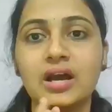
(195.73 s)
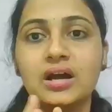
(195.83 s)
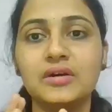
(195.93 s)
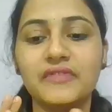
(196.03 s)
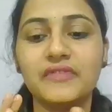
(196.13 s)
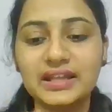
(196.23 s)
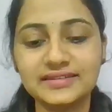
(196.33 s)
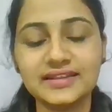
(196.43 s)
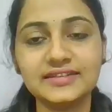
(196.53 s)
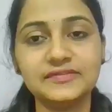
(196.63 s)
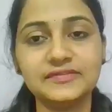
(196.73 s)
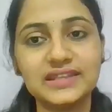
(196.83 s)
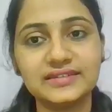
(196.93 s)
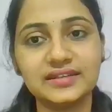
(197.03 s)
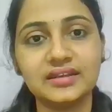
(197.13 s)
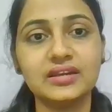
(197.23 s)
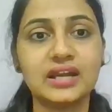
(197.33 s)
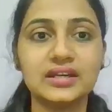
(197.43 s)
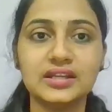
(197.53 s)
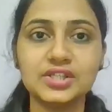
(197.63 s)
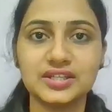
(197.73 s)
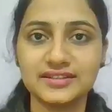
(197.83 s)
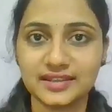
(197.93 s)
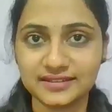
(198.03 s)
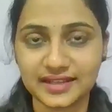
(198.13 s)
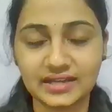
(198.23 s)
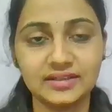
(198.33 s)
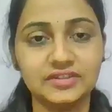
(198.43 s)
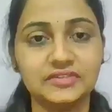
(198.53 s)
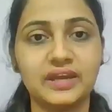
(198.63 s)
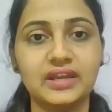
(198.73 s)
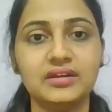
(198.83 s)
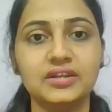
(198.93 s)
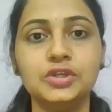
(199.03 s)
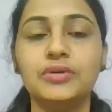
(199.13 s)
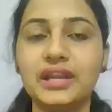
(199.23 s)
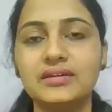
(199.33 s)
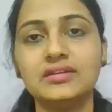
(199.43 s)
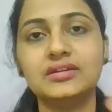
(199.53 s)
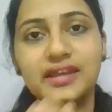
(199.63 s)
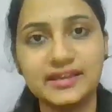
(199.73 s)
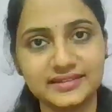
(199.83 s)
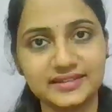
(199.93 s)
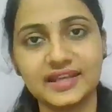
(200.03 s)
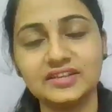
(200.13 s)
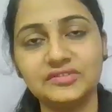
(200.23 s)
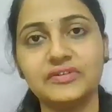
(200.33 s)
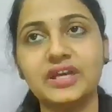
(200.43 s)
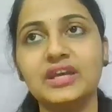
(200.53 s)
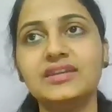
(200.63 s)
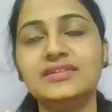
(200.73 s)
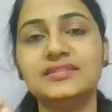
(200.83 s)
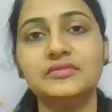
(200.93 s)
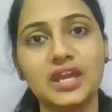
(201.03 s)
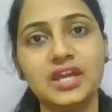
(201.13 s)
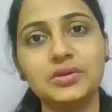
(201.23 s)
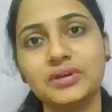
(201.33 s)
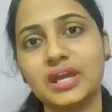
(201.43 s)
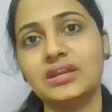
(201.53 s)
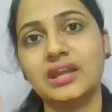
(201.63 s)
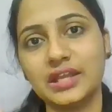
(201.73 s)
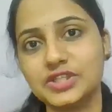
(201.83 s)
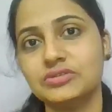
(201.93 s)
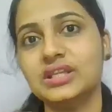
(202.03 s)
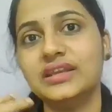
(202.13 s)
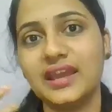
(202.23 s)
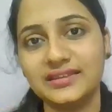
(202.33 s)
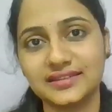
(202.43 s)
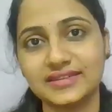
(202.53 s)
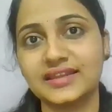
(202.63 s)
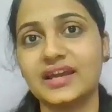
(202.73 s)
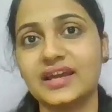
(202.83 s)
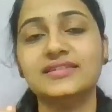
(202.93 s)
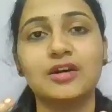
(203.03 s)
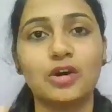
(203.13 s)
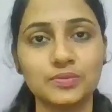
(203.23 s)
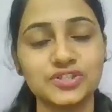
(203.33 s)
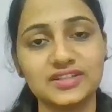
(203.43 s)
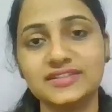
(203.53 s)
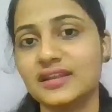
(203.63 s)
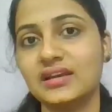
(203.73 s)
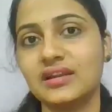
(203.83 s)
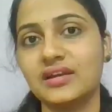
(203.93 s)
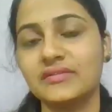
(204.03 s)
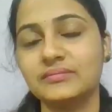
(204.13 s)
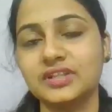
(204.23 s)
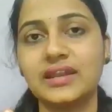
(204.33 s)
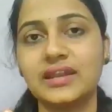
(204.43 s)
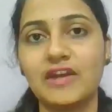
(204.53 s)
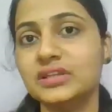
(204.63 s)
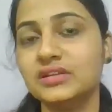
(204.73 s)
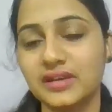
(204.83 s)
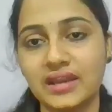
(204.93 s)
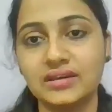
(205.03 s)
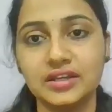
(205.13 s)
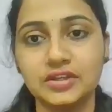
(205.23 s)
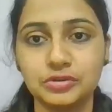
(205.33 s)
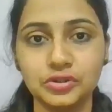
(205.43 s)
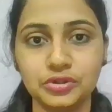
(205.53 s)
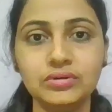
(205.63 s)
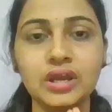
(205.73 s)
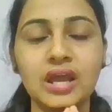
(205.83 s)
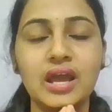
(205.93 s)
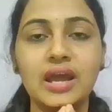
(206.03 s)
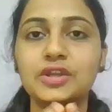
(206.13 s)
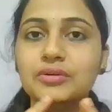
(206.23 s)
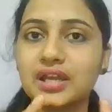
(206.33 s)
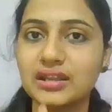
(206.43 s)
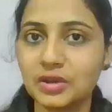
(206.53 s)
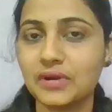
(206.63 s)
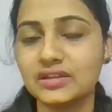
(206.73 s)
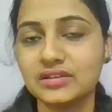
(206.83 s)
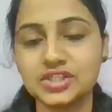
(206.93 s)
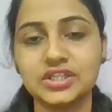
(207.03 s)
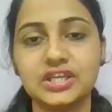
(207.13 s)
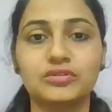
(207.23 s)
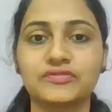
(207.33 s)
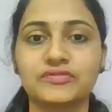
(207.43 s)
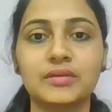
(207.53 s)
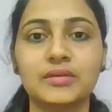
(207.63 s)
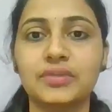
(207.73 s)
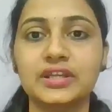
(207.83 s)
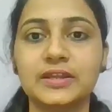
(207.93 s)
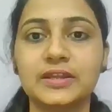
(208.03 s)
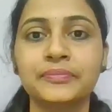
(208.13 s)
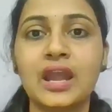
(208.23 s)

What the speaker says: Once these vesting conditions are satisfied, you enter the exercise phase where you can actually exercise the options that have been granted to you, and you can acquire the shares of the company.